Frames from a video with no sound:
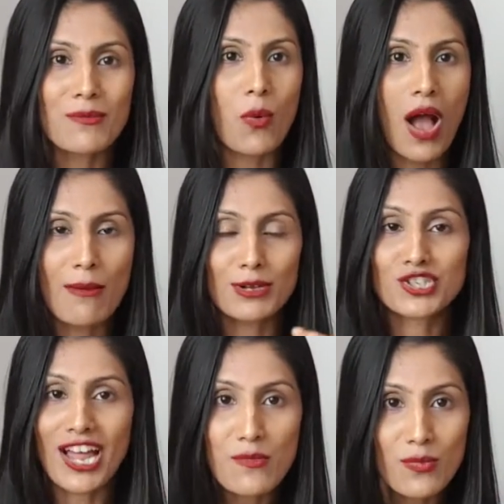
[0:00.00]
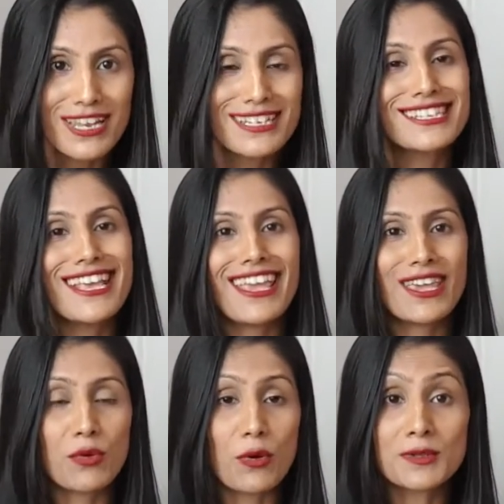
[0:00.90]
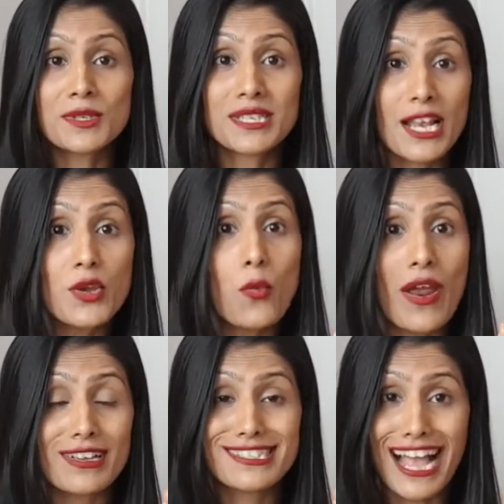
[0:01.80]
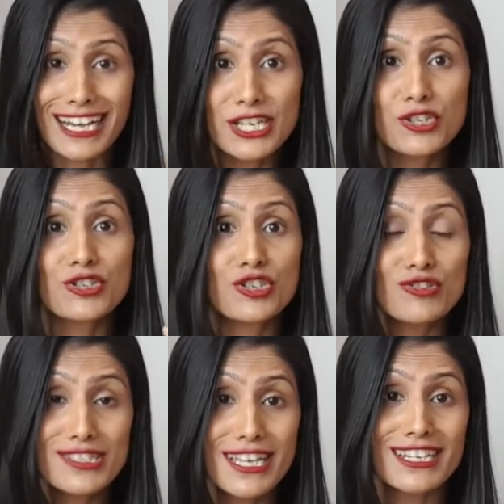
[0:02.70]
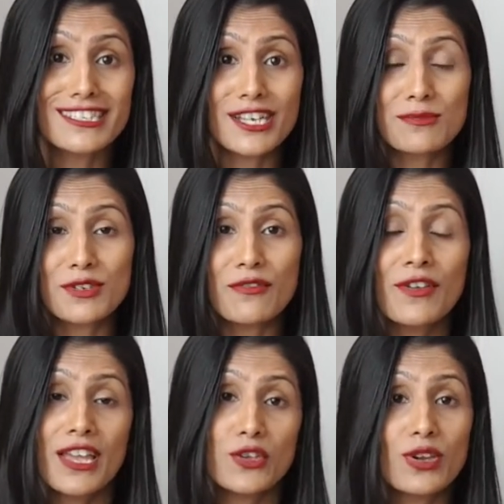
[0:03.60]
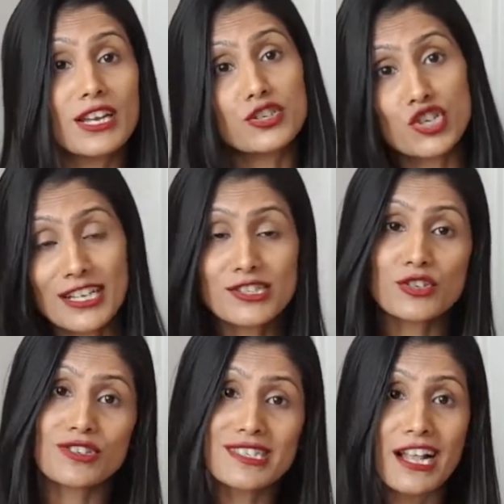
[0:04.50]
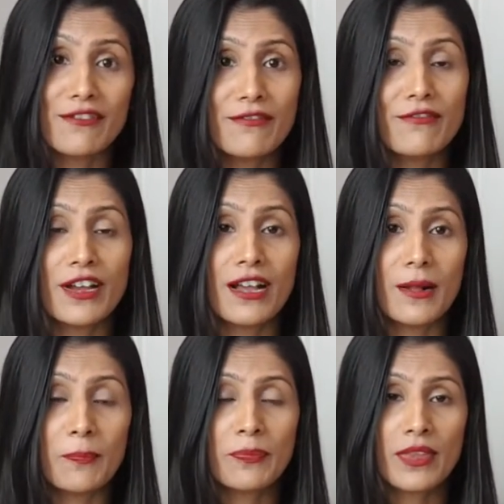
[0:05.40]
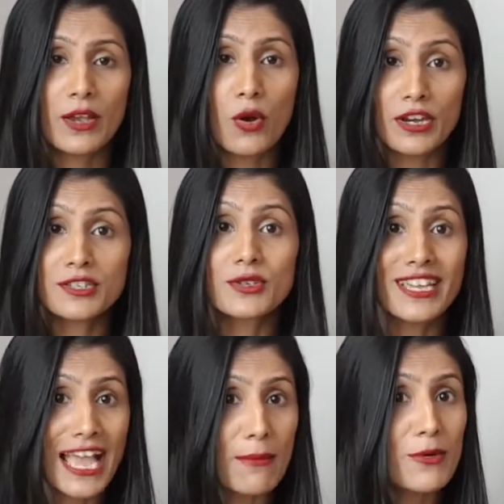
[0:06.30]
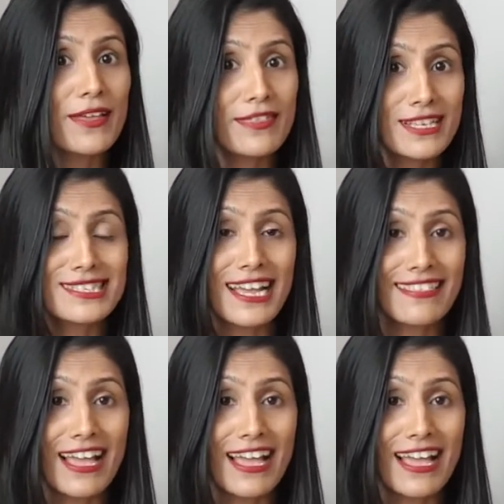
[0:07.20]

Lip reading: how much time will it take. It will also tell you where exactly should you sit in terms of you can adjust yourself according to the camera and things like